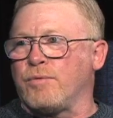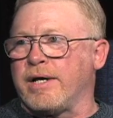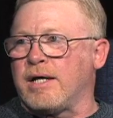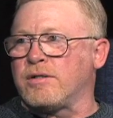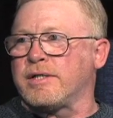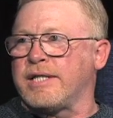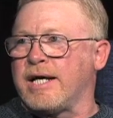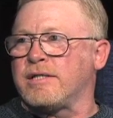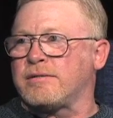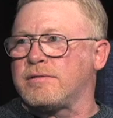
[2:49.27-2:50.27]
the way I look at
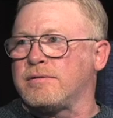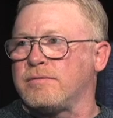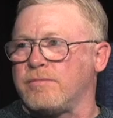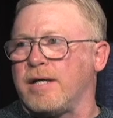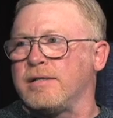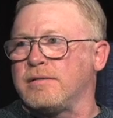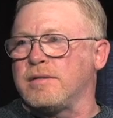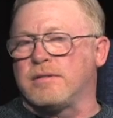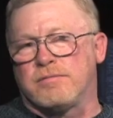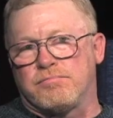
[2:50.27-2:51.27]
that, right,
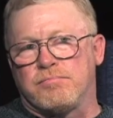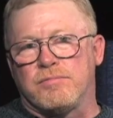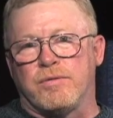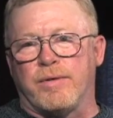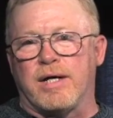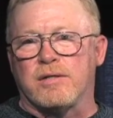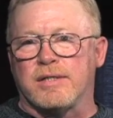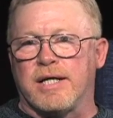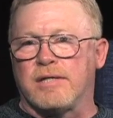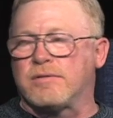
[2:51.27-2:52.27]
and the way I look
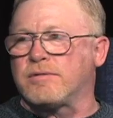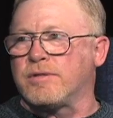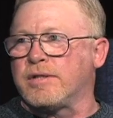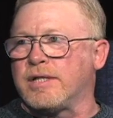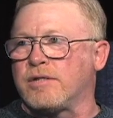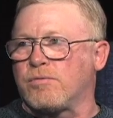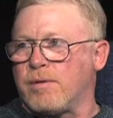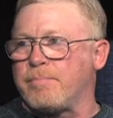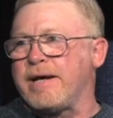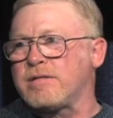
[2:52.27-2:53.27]
at that, it's a good thing. The
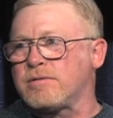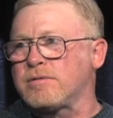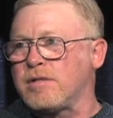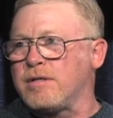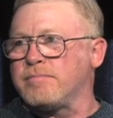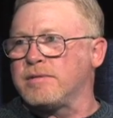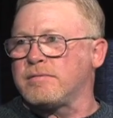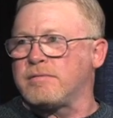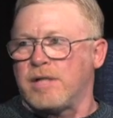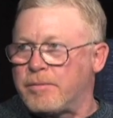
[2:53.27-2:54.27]
Corrupt Bastards Club
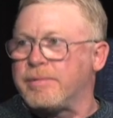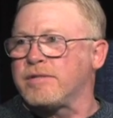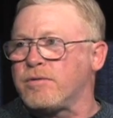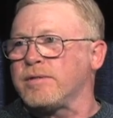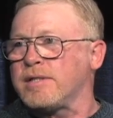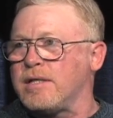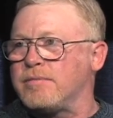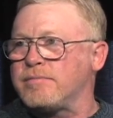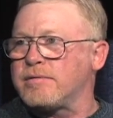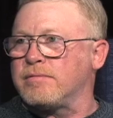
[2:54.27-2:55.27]
is not a men's only
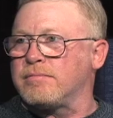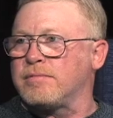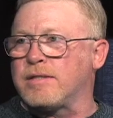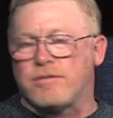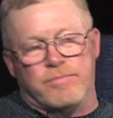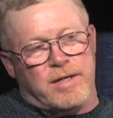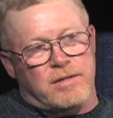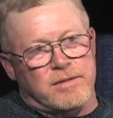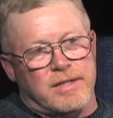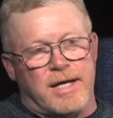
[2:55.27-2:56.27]
club, so that's the way I
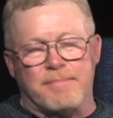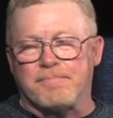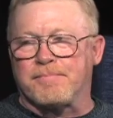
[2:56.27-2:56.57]
look at that.